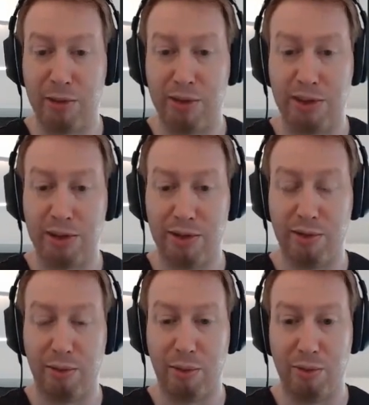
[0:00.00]
familiar
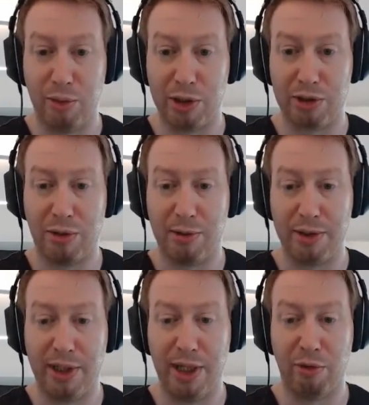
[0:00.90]
with what
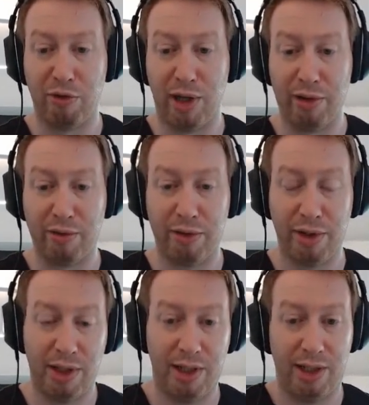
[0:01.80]
is called the game of
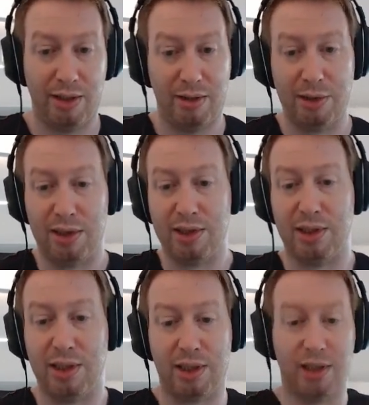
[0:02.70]
life,
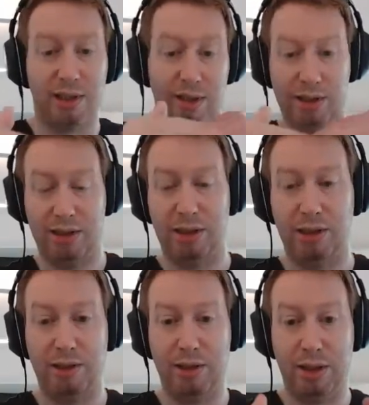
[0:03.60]
which is like a
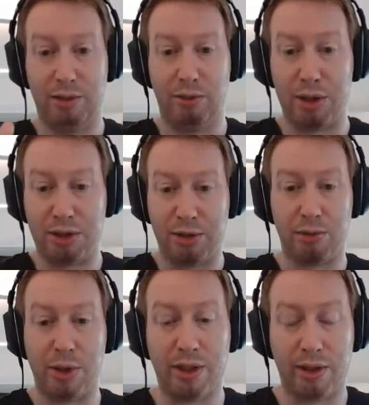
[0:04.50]

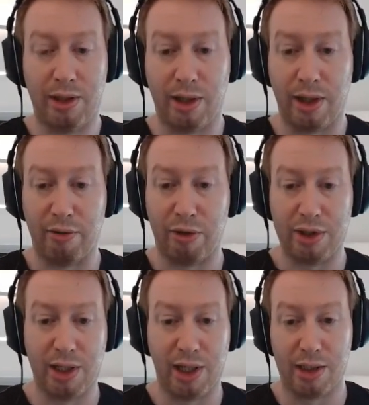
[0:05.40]
roster where
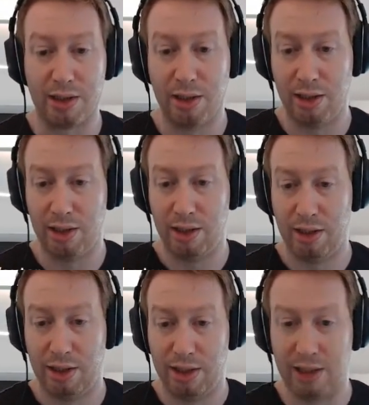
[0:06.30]
every cell
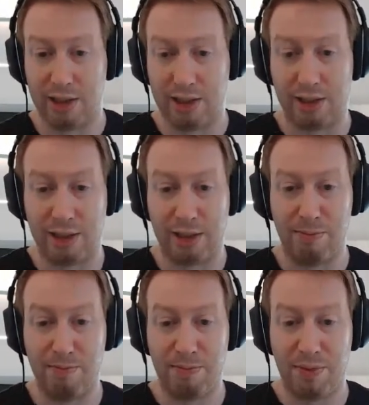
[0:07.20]
is
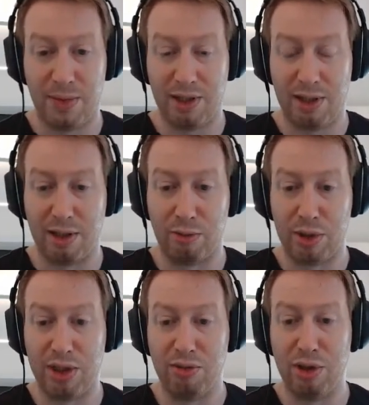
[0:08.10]

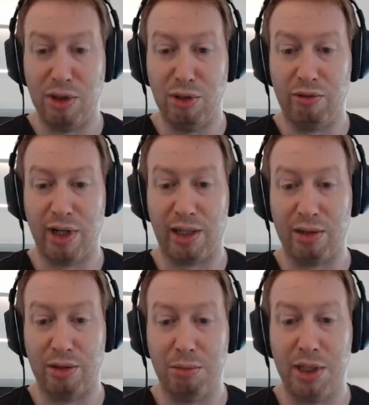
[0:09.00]
receives a new
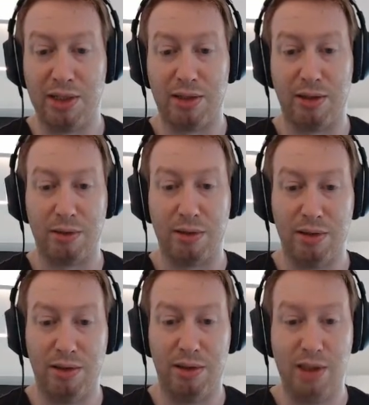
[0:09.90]
value based
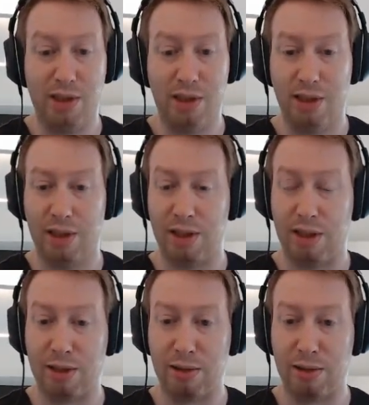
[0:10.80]
on the